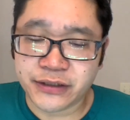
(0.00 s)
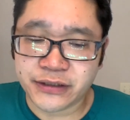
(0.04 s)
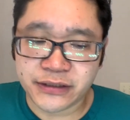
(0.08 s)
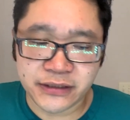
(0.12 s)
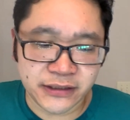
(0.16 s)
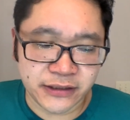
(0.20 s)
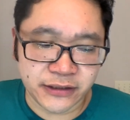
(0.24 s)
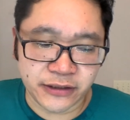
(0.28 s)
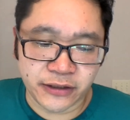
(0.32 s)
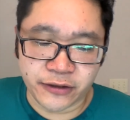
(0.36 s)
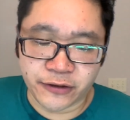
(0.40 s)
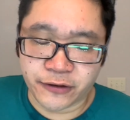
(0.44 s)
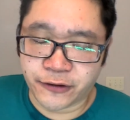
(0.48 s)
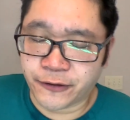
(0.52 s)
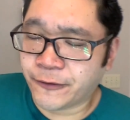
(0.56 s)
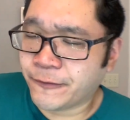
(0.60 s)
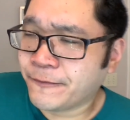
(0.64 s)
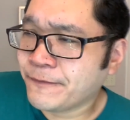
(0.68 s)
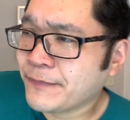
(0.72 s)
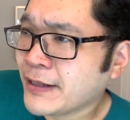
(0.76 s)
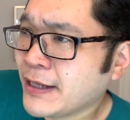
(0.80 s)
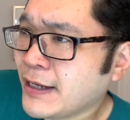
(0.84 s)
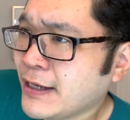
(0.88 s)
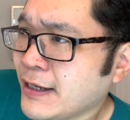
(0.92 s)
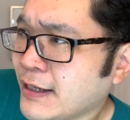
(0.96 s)

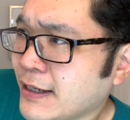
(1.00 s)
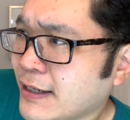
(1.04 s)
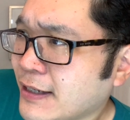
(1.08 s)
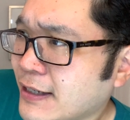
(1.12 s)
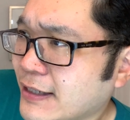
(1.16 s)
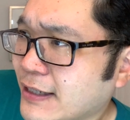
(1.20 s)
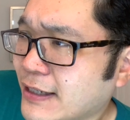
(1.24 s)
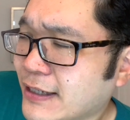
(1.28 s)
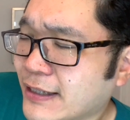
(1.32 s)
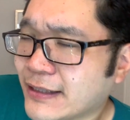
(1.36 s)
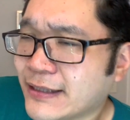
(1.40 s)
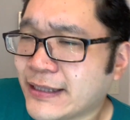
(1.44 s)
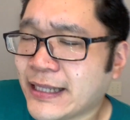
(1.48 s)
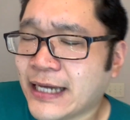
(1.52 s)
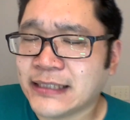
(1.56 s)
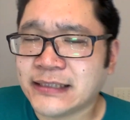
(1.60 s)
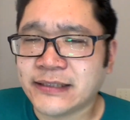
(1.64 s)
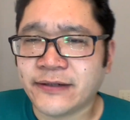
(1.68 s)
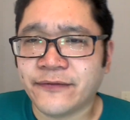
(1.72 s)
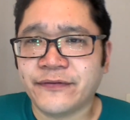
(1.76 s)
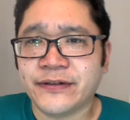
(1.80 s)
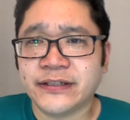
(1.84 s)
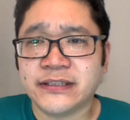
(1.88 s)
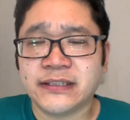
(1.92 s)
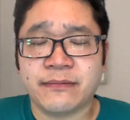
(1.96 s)
So that's
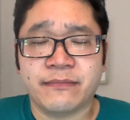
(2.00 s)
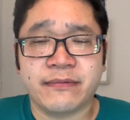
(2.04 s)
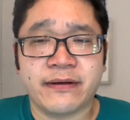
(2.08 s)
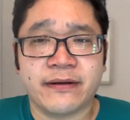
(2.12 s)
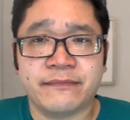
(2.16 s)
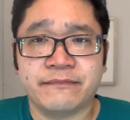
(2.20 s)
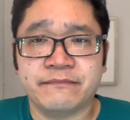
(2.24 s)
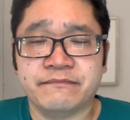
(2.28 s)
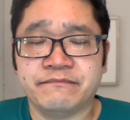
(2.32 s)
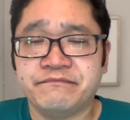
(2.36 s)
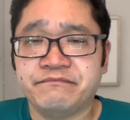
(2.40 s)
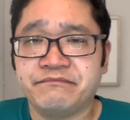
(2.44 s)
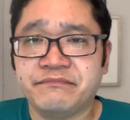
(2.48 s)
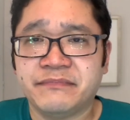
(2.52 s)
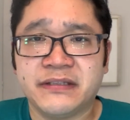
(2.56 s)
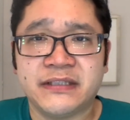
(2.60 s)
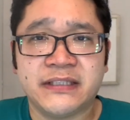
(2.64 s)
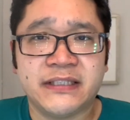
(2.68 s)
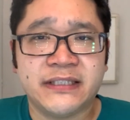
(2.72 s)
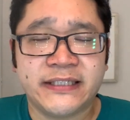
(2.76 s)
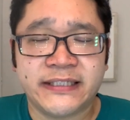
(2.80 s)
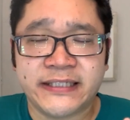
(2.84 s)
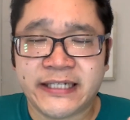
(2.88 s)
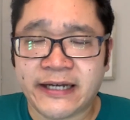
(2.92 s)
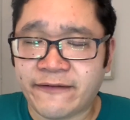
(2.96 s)
definitely something
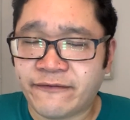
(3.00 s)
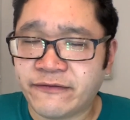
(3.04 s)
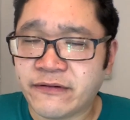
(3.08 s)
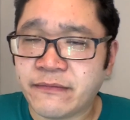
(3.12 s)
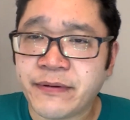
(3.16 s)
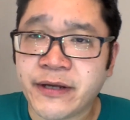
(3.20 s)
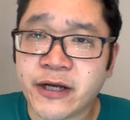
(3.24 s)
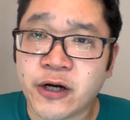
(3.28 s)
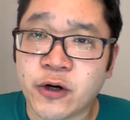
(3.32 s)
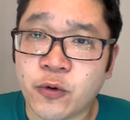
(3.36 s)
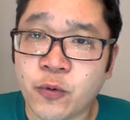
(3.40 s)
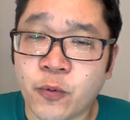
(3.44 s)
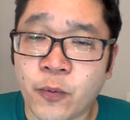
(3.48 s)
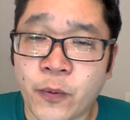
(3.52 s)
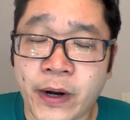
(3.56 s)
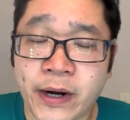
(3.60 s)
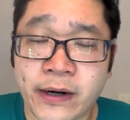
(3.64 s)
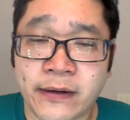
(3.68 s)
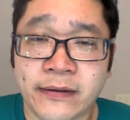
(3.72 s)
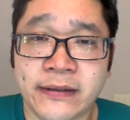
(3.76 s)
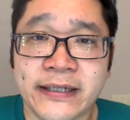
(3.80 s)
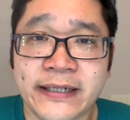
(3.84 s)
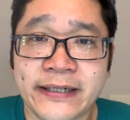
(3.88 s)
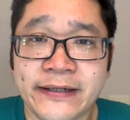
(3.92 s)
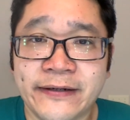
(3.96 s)
definitely be
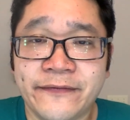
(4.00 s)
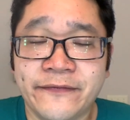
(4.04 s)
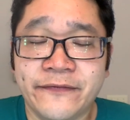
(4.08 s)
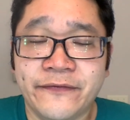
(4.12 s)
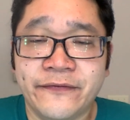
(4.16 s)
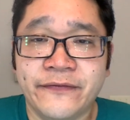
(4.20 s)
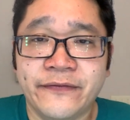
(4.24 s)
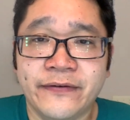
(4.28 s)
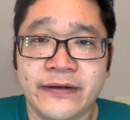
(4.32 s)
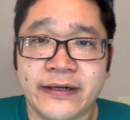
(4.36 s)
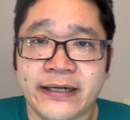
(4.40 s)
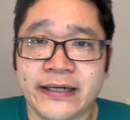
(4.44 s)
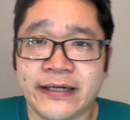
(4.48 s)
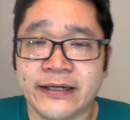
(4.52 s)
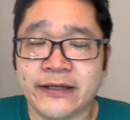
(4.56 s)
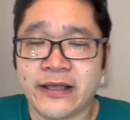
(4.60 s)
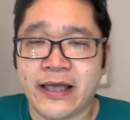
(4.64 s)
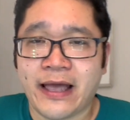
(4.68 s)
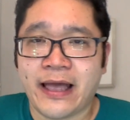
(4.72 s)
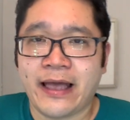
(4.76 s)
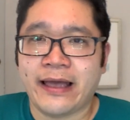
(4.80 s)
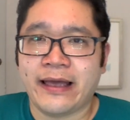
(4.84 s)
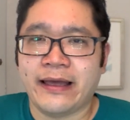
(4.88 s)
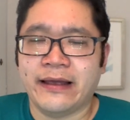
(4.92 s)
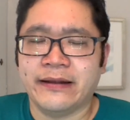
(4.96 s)
aware of,
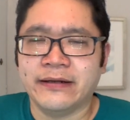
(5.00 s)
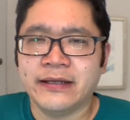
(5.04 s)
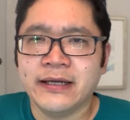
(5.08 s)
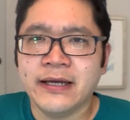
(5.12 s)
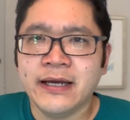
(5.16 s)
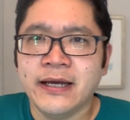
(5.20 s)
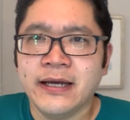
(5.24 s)
and